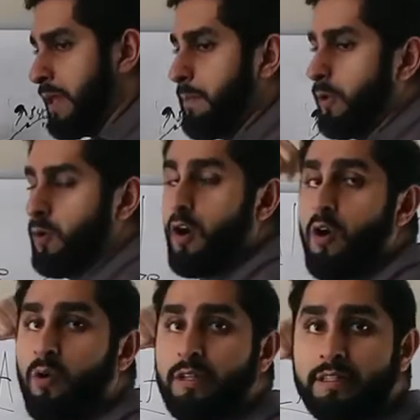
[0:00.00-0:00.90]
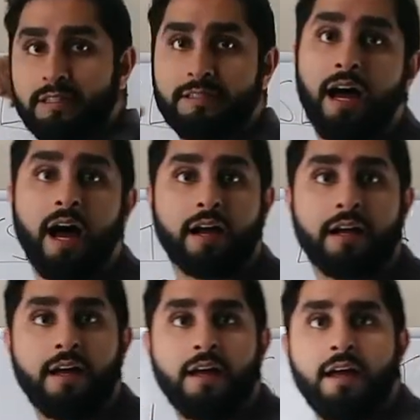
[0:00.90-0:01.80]
of the people who are holding the
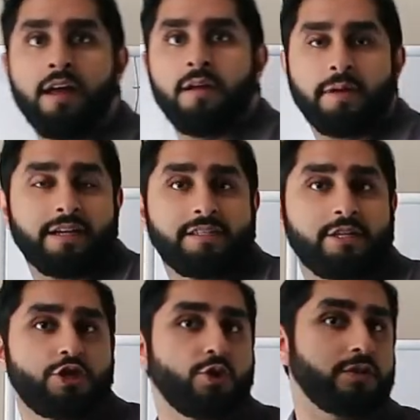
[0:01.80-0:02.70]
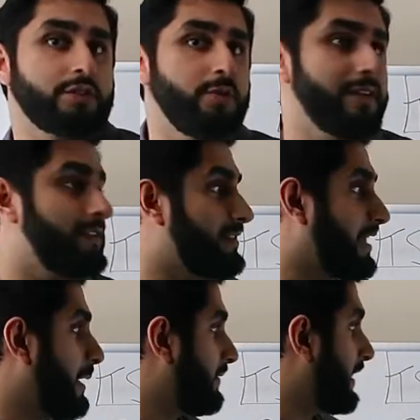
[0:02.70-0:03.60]
stock. Because this short
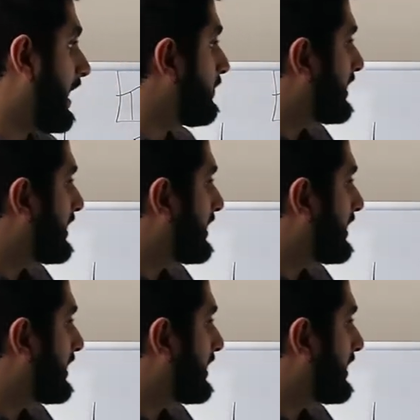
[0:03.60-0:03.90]
squeezes type of